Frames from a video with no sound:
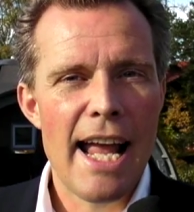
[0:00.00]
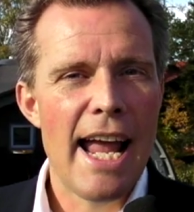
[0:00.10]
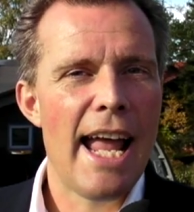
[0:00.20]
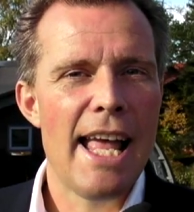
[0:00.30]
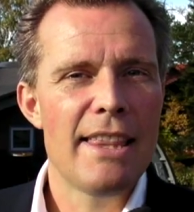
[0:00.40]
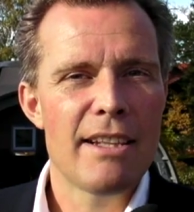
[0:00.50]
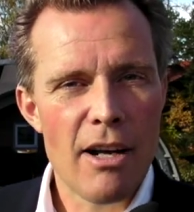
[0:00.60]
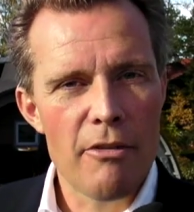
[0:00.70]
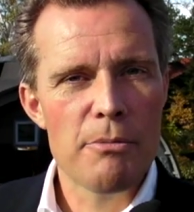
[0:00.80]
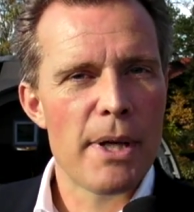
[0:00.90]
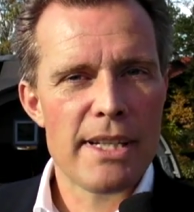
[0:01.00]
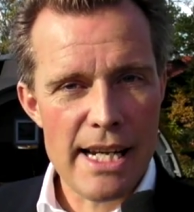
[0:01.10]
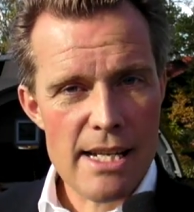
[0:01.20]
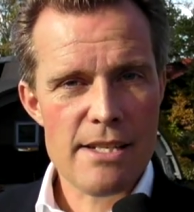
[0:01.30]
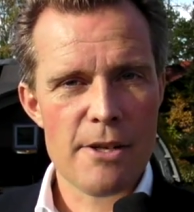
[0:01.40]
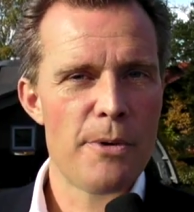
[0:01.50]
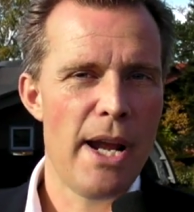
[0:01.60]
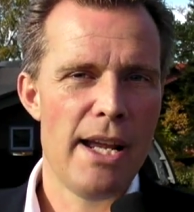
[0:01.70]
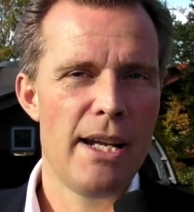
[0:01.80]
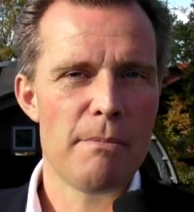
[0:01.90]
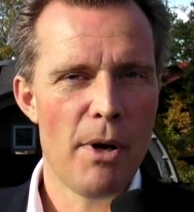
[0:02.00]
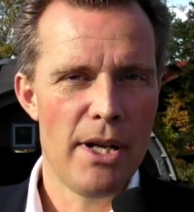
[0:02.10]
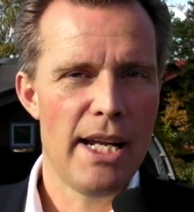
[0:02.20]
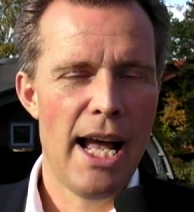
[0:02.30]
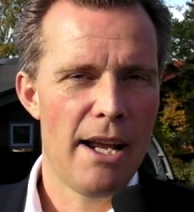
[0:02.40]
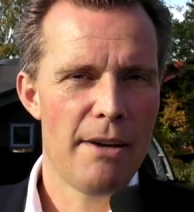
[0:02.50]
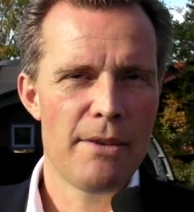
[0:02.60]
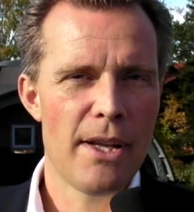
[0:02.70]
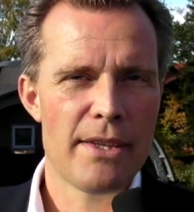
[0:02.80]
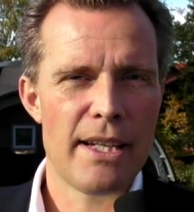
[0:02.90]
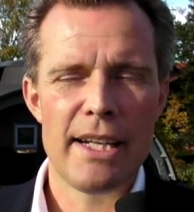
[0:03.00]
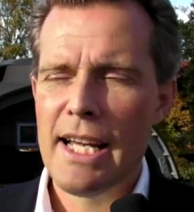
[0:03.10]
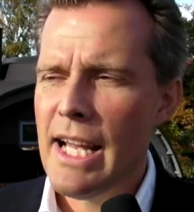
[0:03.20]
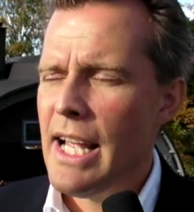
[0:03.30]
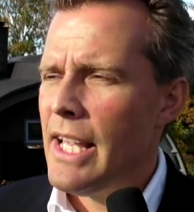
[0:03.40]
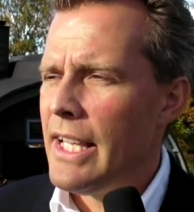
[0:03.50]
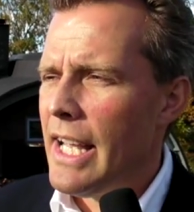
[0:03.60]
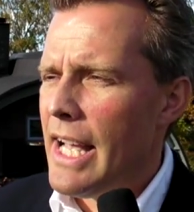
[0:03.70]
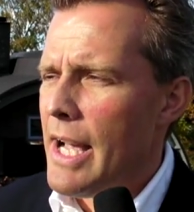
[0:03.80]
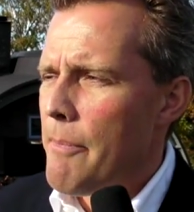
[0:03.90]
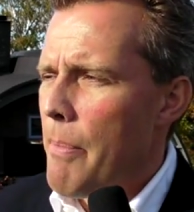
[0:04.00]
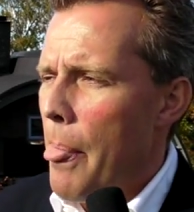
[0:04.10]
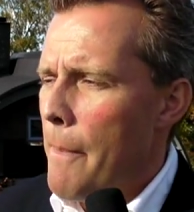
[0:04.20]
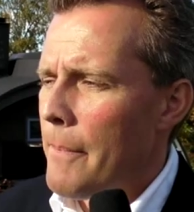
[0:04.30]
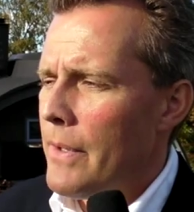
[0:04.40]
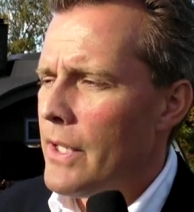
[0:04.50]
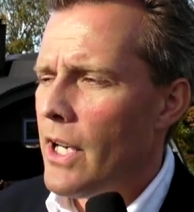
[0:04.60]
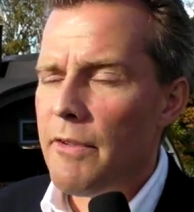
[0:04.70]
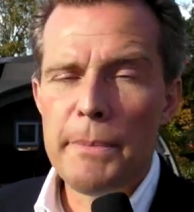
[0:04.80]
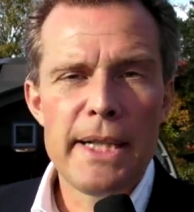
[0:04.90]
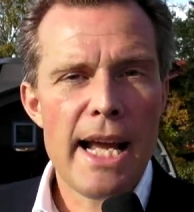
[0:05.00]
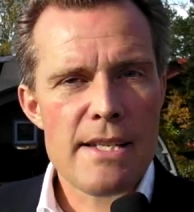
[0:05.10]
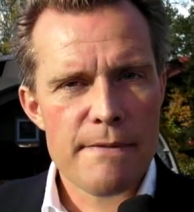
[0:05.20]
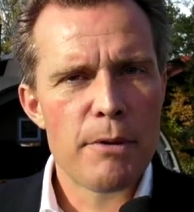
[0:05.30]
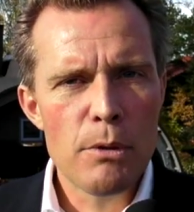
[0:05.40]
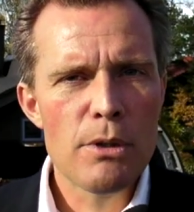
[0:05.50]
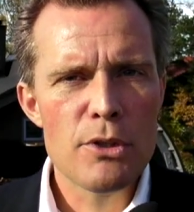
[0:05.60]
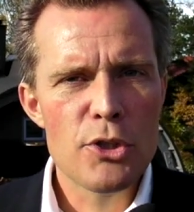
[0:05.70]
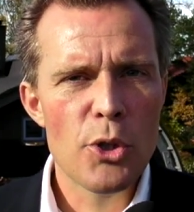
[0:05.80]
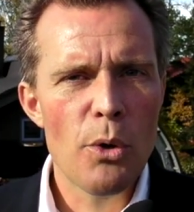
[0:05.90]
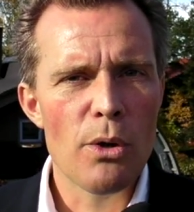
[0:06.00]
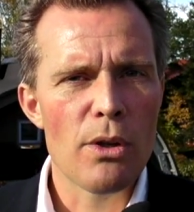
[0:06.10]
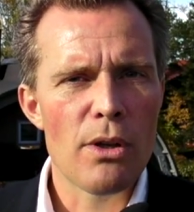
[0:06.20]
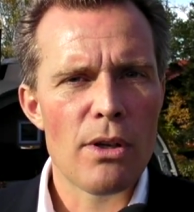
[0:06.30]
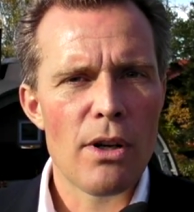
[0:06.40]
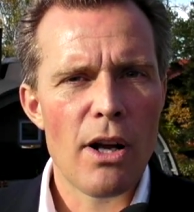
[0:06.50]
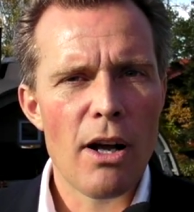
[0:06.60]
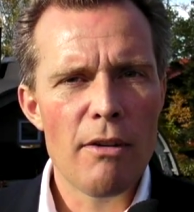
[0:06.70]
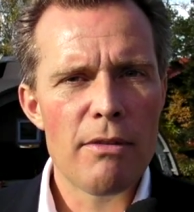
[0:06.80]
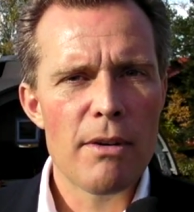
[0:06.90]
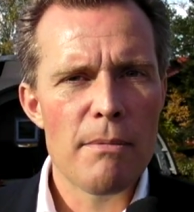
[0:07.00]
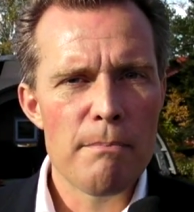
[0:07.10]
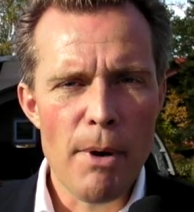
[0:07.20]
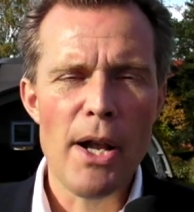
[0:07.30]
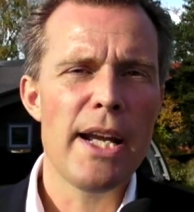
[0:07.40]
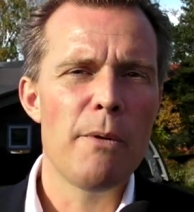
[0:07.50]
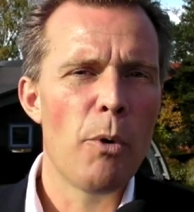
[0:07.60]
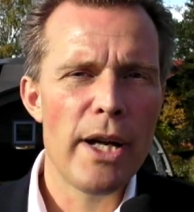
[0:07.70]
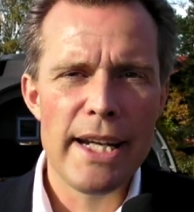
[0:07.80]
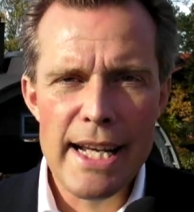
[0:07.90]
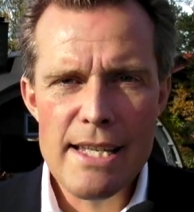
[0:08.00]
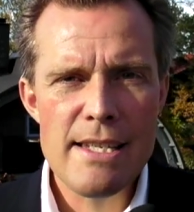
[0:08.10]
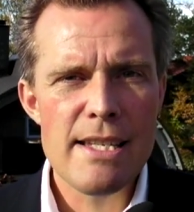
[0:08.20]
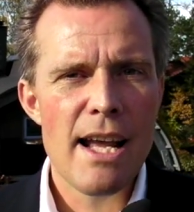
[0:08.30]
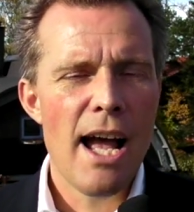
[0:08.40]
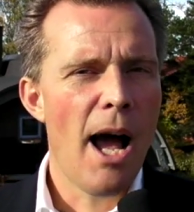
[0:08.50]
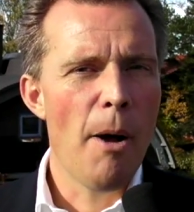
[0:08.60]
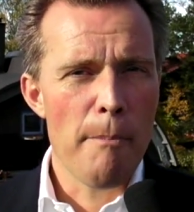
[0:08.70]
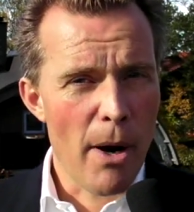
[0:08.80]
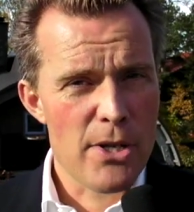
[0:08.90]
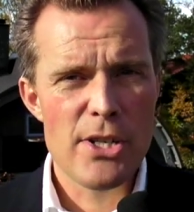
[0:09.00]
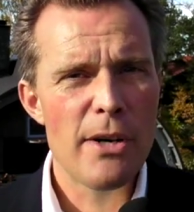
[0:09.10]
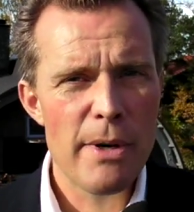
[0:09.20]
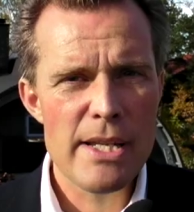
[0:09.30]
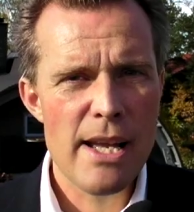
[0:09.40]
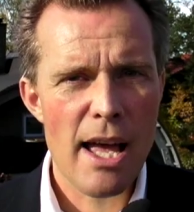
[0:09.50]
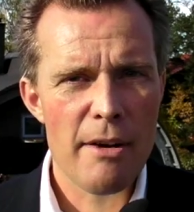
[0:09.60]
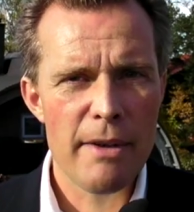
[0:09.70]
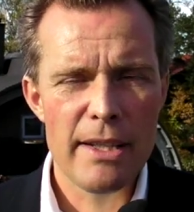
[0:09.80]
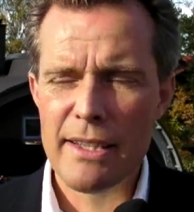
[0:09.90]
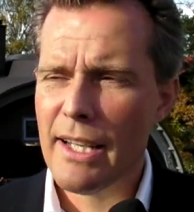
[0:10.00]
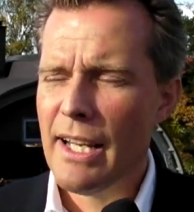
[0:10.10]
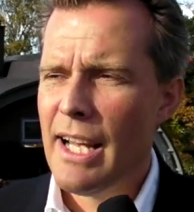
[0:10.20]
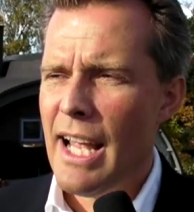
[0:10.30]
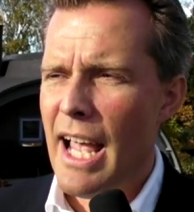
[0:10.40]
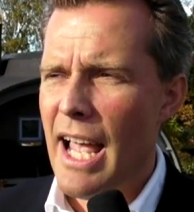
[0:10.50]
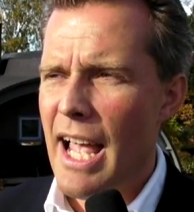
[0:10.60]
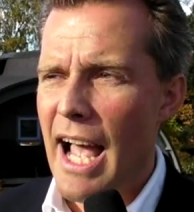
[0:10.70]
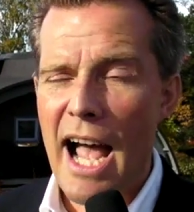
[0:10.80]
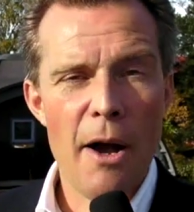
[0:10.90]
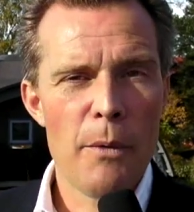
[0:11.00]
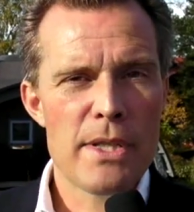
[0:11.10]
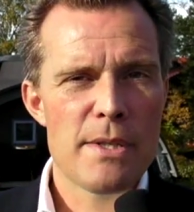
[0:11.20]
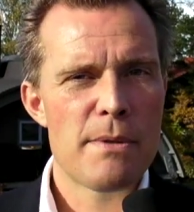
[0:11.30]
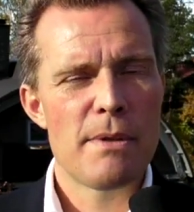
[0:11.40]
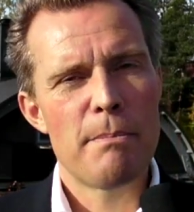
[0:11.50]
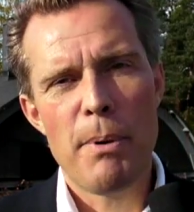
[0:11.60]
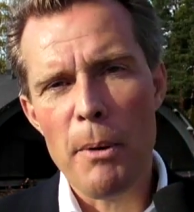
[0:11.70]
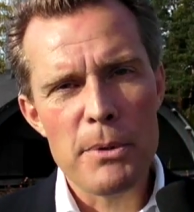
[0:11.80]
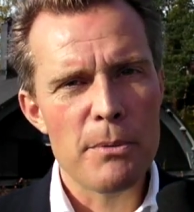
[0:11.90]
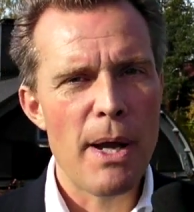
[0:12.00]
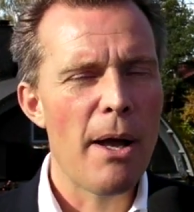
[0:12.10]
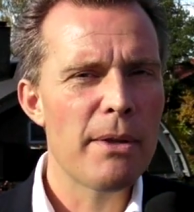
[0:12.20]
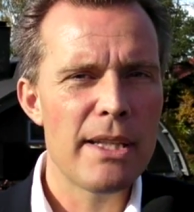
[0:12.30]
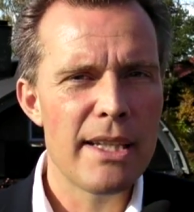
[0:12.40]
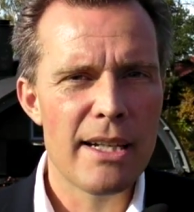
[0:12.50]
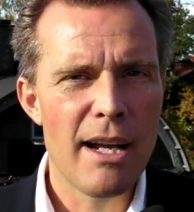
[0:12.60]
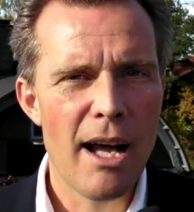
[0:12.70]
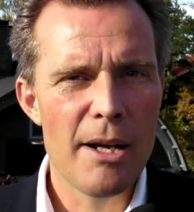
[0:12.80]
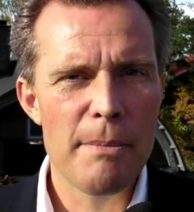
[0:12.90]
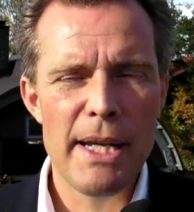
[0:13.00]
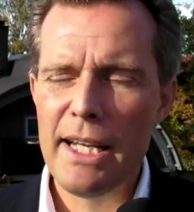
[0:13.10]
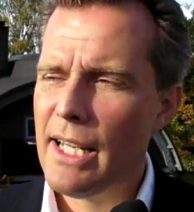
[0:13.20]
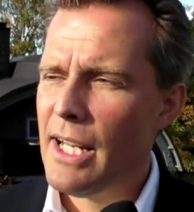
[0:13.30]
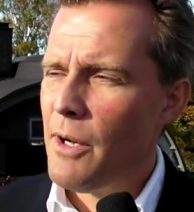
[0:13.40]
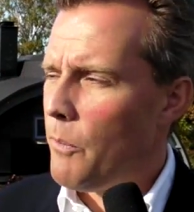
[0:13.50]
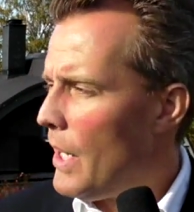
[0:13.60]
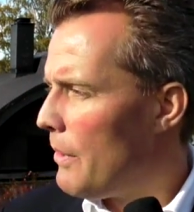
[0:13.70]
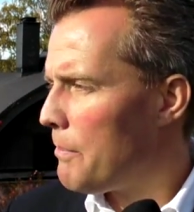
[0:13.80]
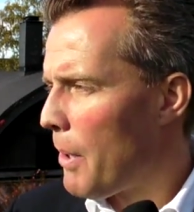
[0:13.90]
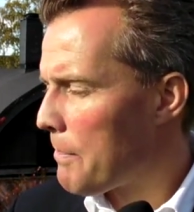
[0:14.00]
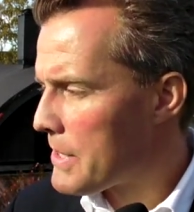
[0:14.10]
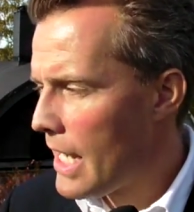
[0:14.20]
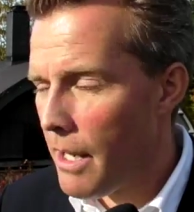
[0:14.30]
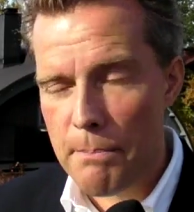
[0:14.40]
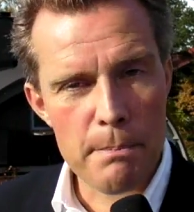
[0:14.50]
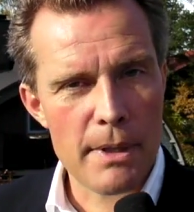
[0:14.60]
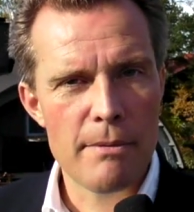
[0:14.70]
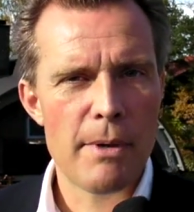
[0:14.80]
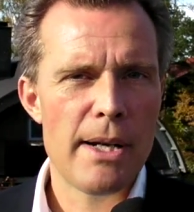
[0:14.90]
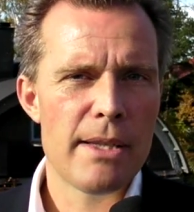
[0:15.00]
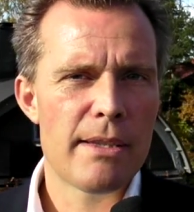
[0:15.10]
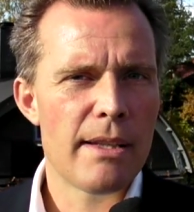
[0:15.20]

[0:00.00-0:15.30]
And the government is creating money out of nothing. The government has full control of money, what it is, how much there is out of it, how it's pumped around in the economy, where it pops up and where it